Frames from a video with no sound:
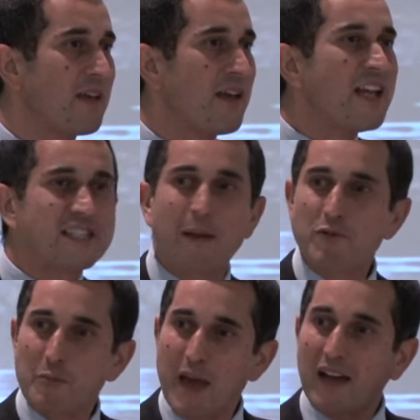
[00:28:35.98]
It seemed to
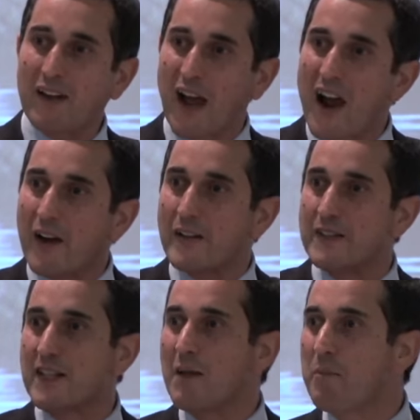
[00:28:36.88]
be a curse,
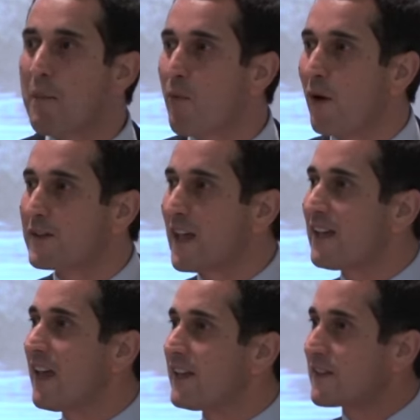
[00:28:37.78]
and people were saying
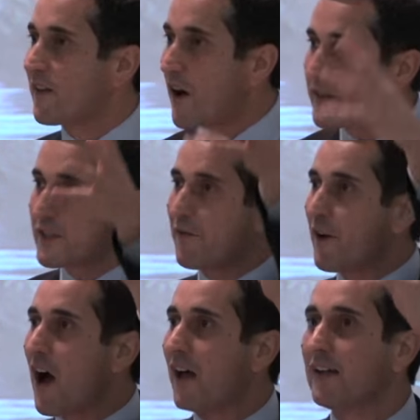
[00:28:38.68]
he's cursed of
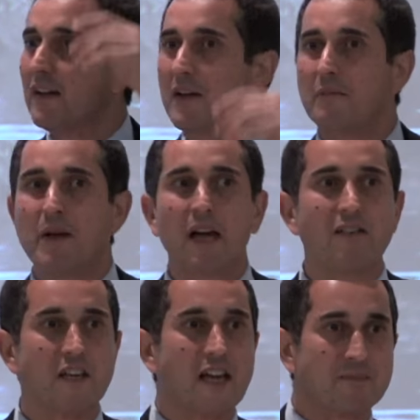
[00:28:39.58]
God because
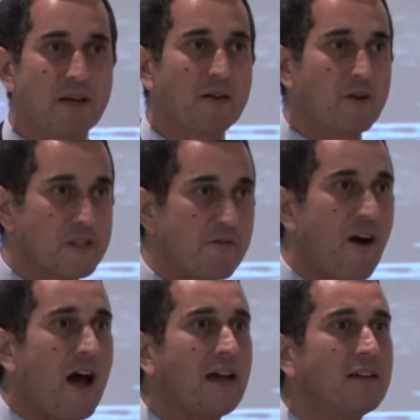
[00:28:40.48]
he has been crucified.